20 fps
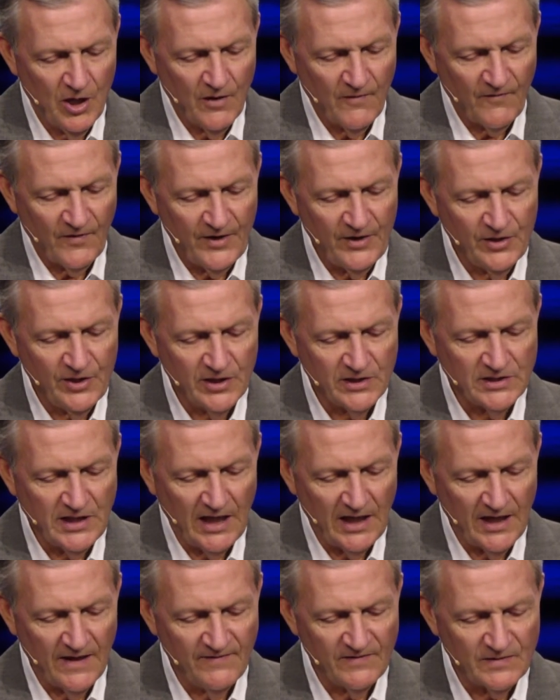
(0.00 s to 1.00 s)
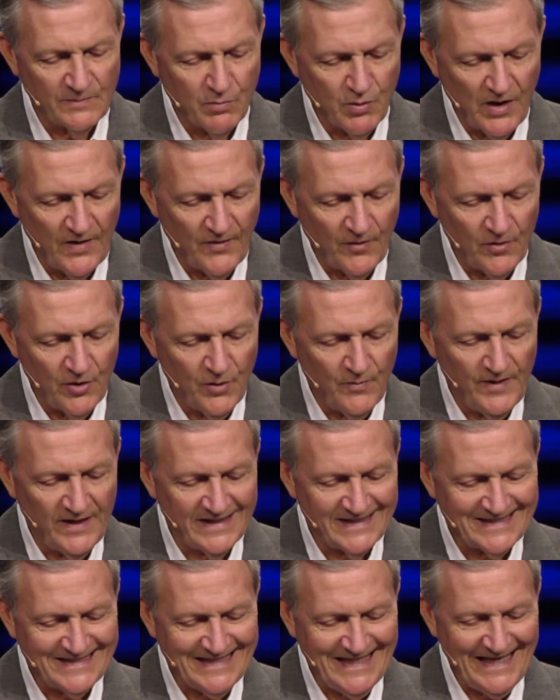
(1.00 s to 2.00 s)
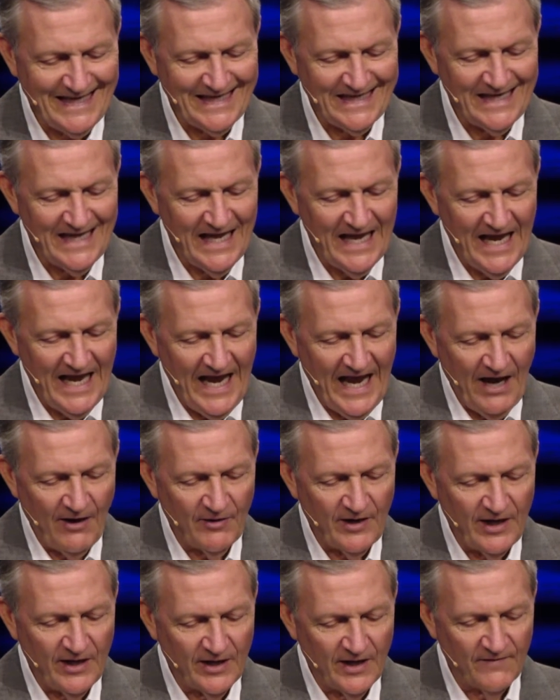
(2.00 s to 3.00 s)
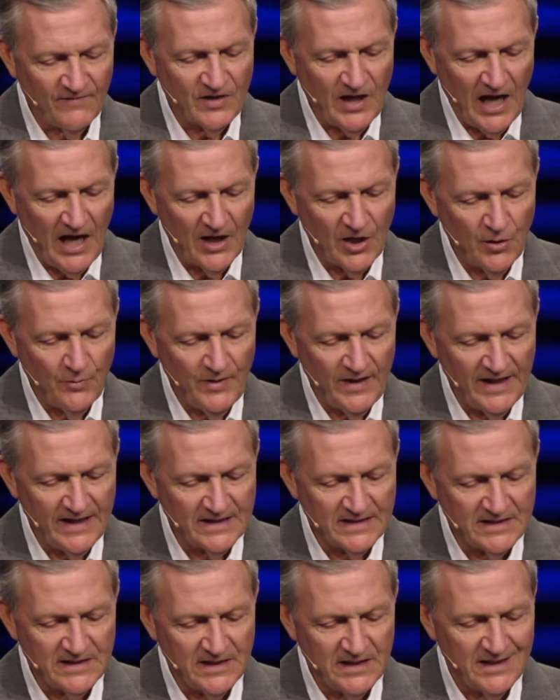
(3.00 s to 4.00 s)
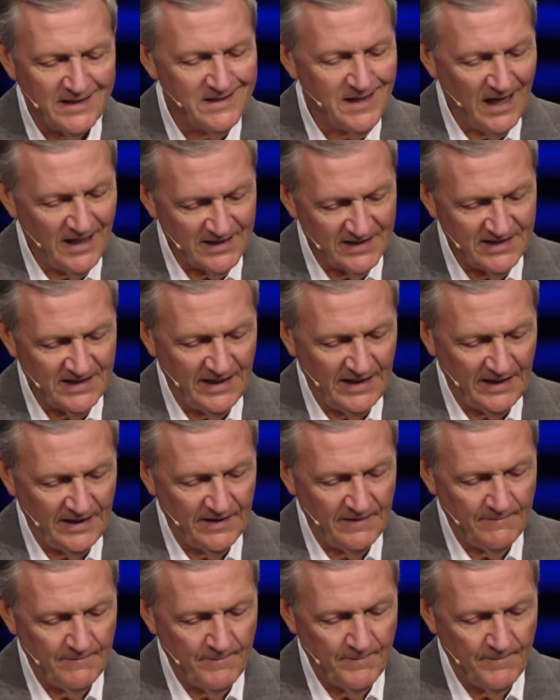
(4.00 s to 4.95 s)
For he does not love his brother whom he has seen, how can he love God whom he has not seen?